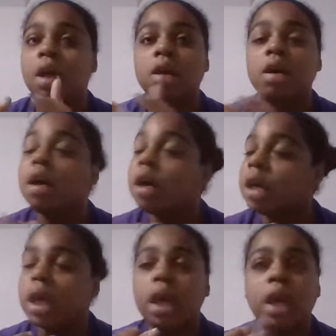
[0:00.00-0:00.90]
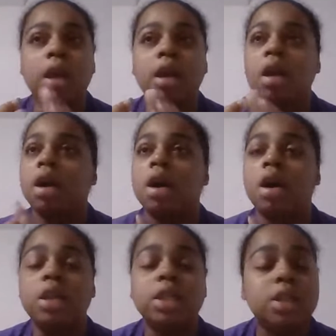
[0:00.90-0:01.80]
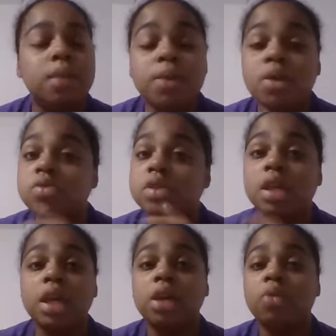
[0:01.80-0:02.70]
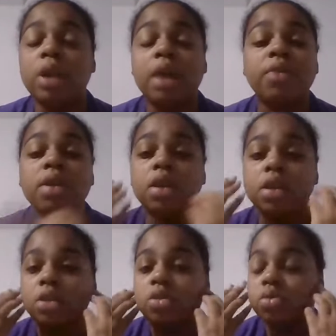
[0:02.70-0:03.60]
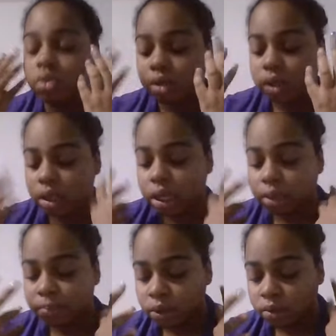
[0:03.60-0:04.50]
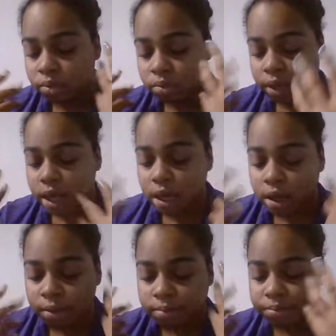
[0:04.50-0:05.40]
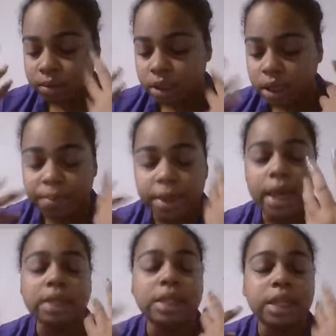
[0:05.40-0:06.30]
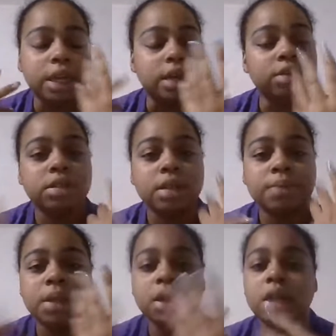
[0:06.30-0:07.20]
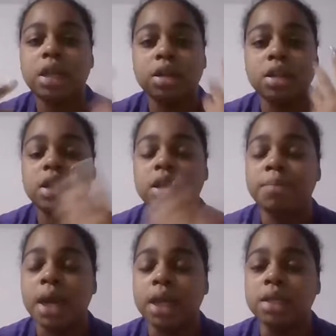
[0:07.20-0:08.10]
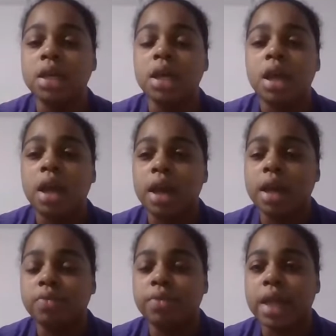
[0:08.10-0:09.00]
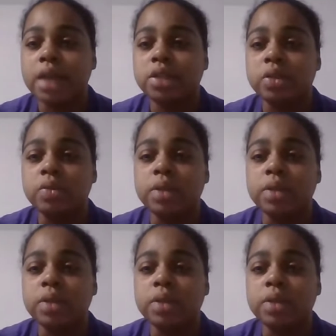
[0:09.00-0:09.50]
cooking, listen to music, whatever you do to keep your head clear, something to clear your mind and relax you, and